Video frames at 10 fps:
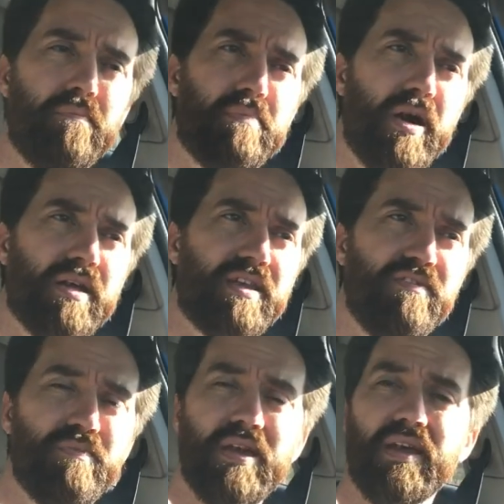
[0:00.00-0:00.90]
but
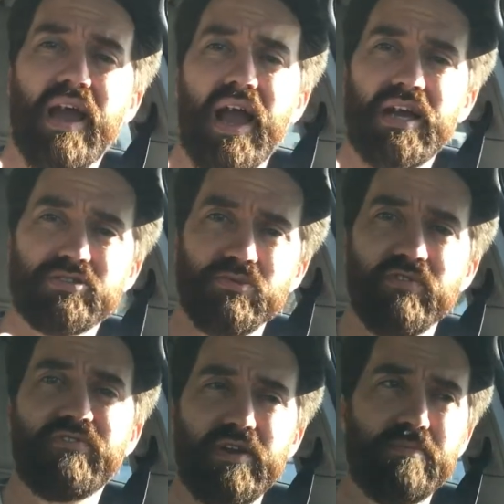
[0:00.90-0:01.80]
give me actual
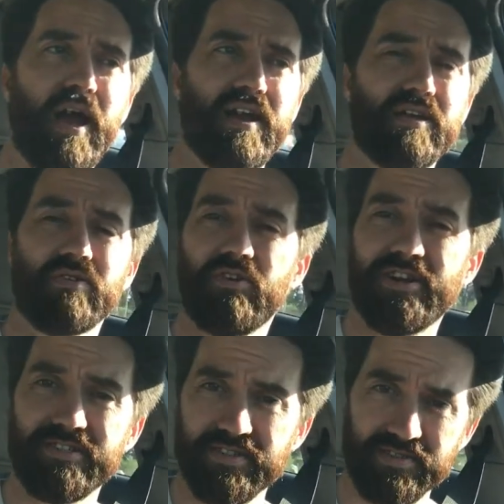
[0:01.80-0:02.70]
feedback and
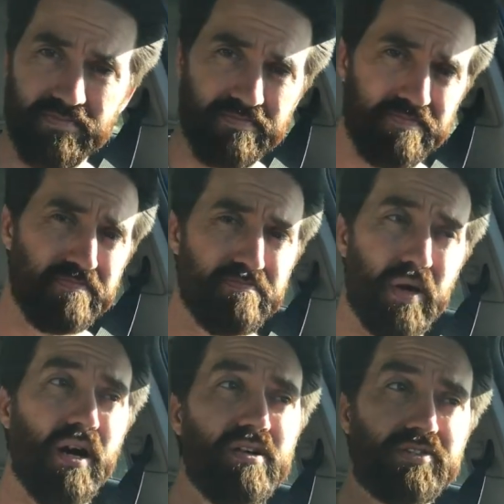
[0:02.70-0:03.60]
criticism,
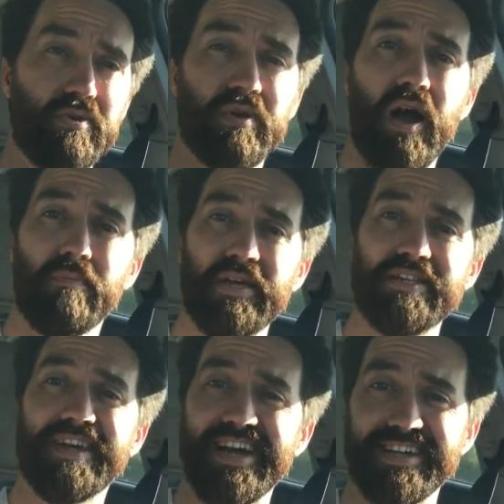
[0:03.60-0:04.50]
but also not be
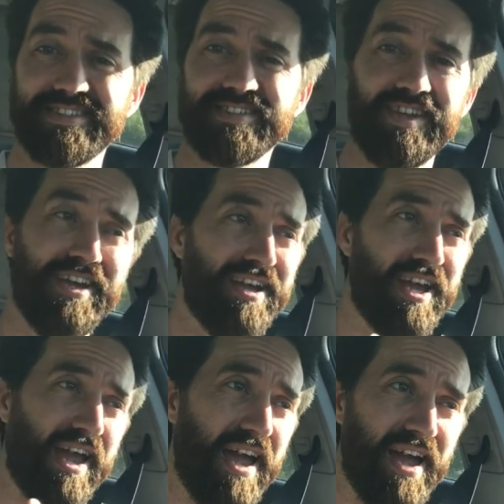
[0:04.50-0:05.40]
dicks
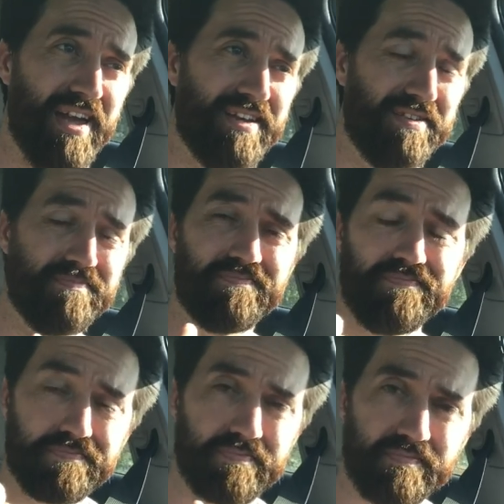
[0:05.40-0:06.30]
and
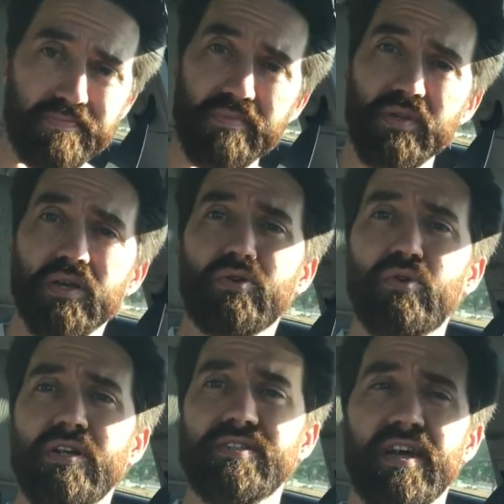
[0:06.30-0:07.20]

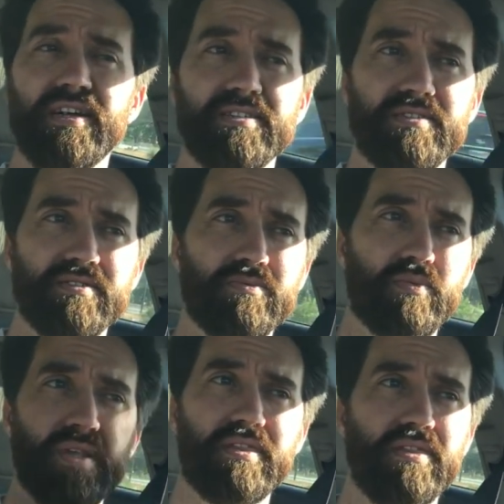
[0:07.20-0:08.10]
criticize
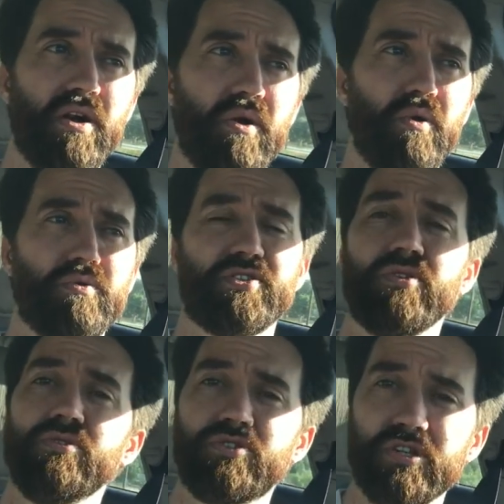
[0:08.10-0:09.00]
with no
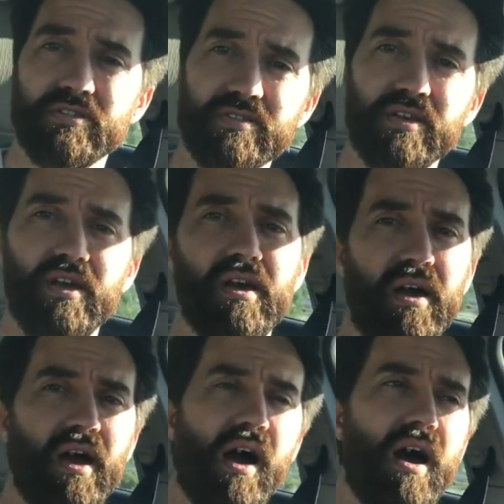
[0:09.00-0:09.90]
solutions.
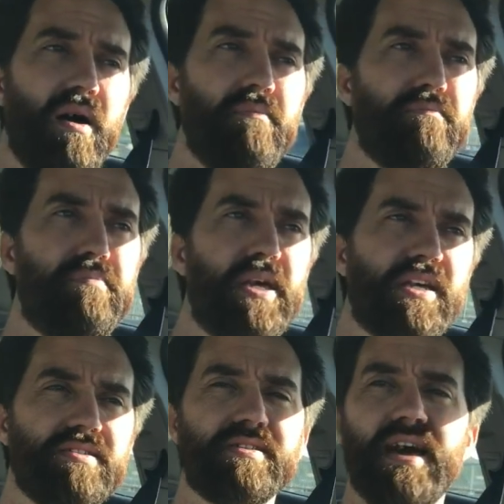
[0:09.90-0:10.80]

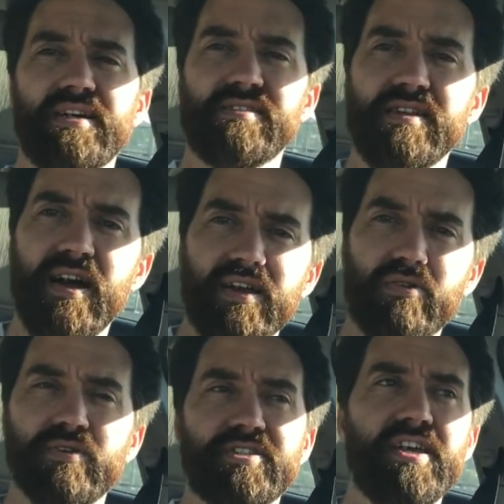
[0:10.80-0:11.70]
Because that's not a
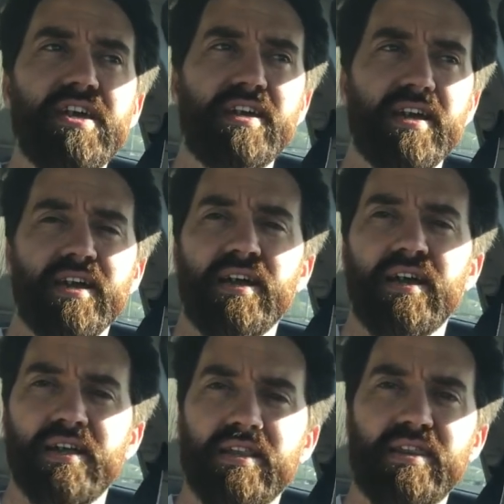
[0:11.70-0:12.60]
critique,
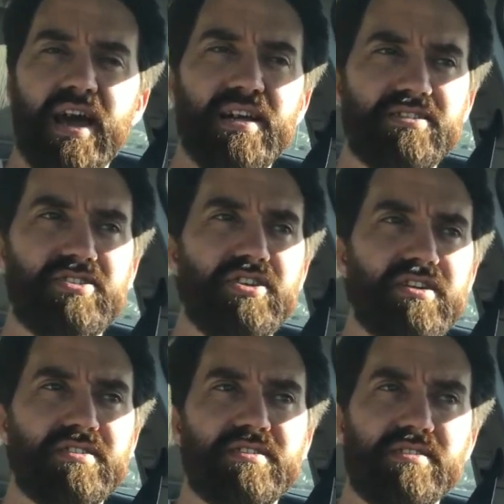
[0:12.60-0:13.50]
that's
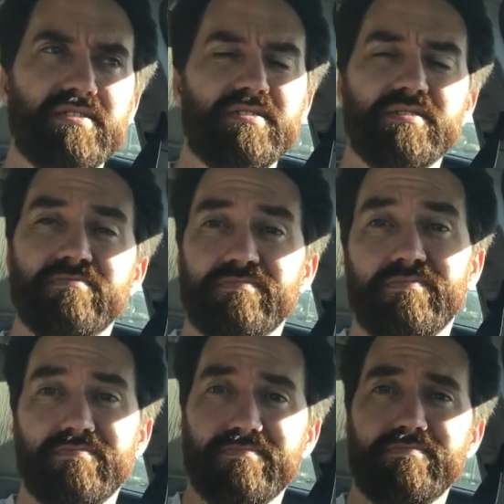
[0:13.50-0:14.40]
just
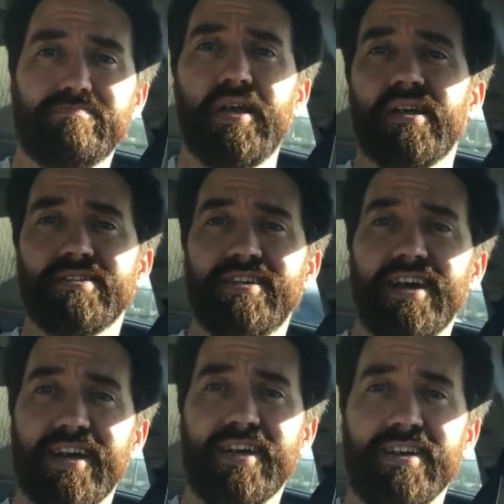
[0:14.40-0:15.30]
being a dick.